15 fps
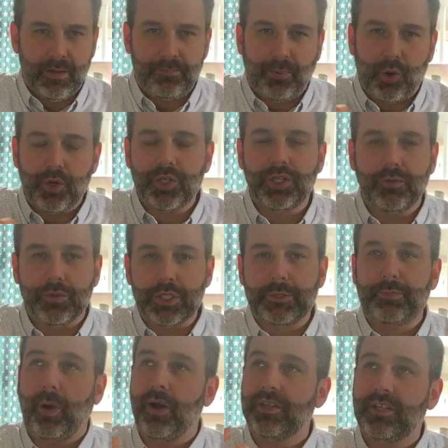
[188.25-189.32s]
personal
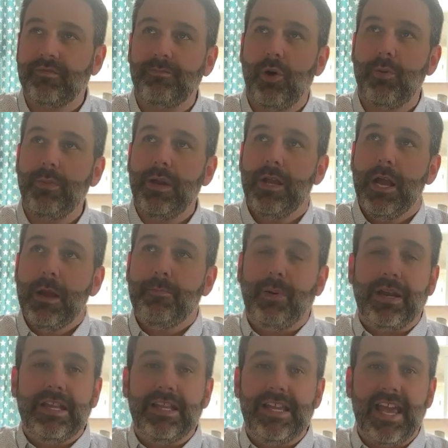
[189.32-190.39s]
responsive moment,
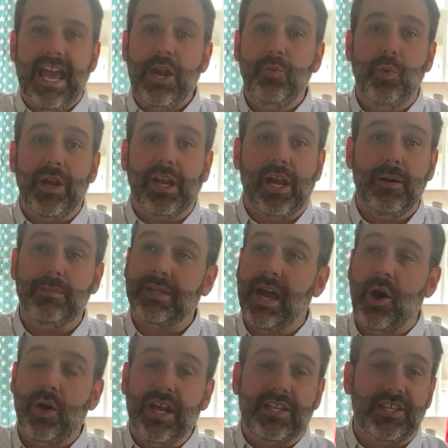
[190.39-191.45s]
but in the end when it comes
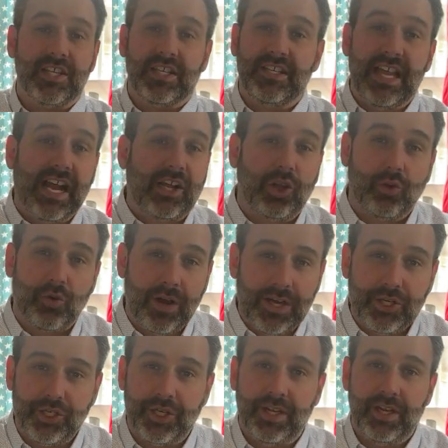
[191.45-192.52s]
out, it's this
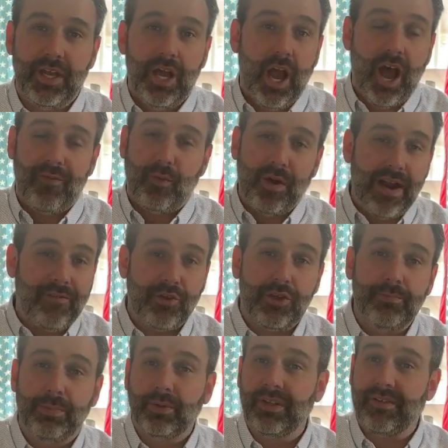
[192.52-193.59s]
declaration of whatever you
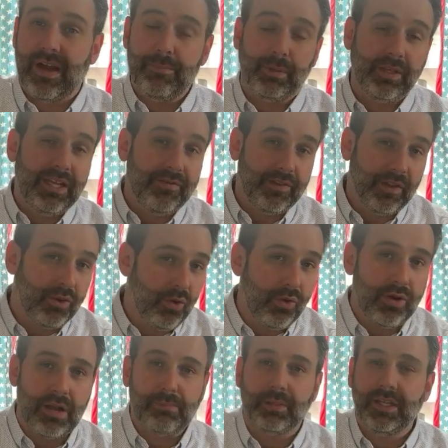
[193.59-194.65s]
believe. I believe in the
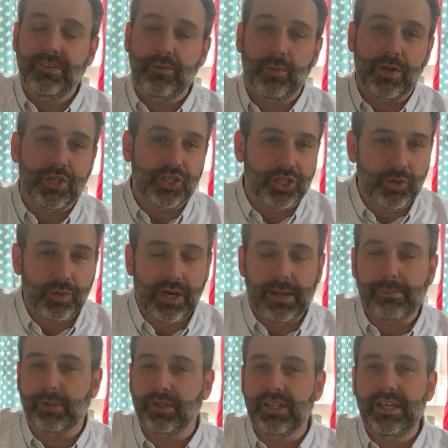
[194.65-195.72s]
Lord. I believe in what He's doing. I
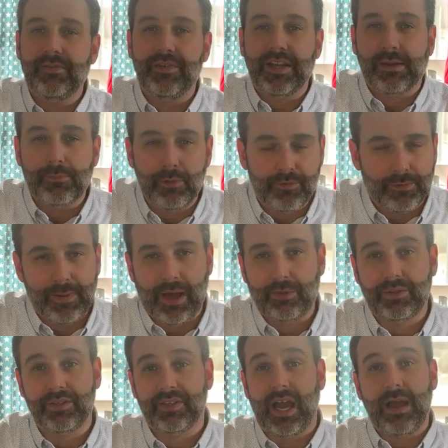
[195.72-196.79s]
believe He can move the
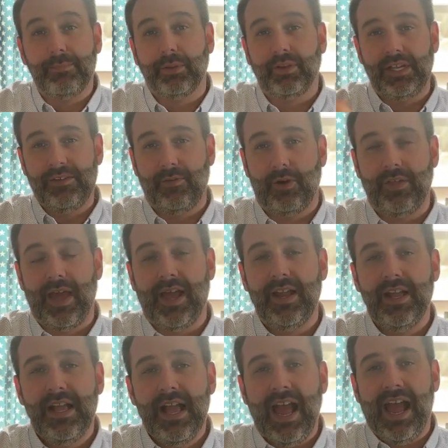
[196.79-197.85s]
mountains. I believe all that.
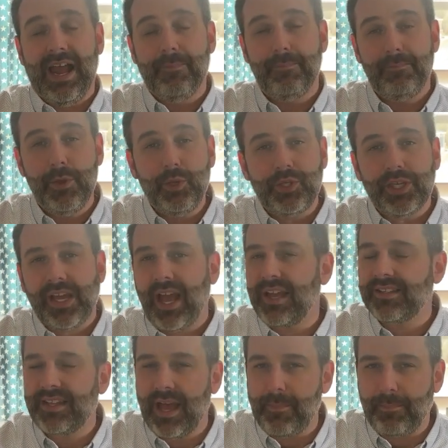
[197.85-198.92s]
And music
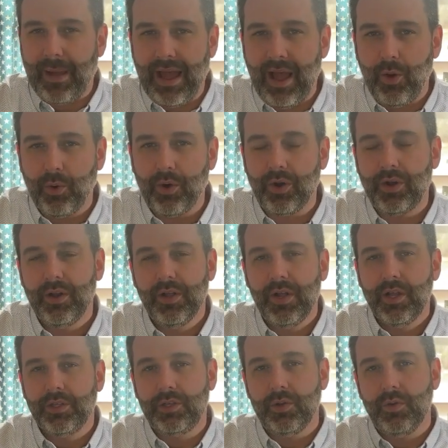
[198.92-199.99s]
has that power
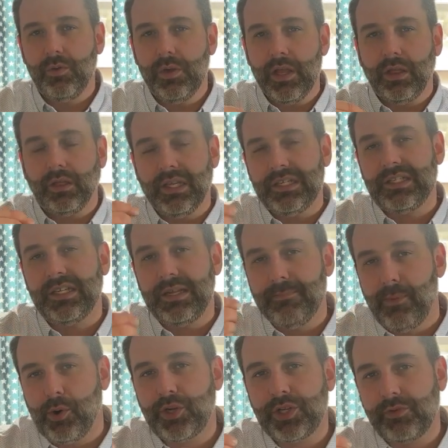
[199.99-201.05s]
to elicit
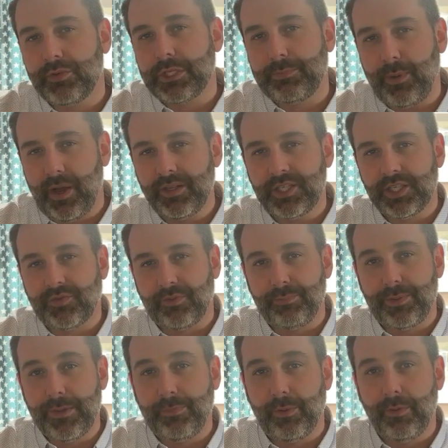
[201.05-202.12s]
emotional responses from
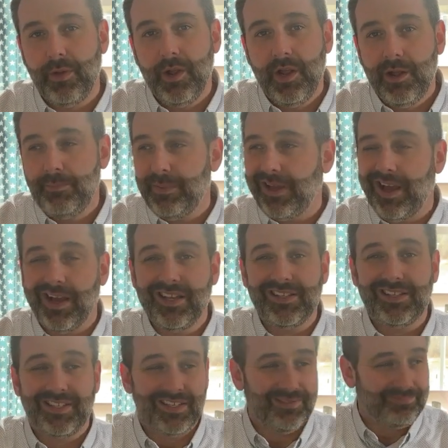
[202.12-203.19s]
people
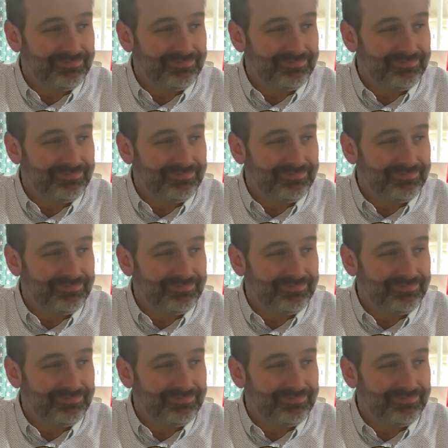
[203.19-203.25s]
because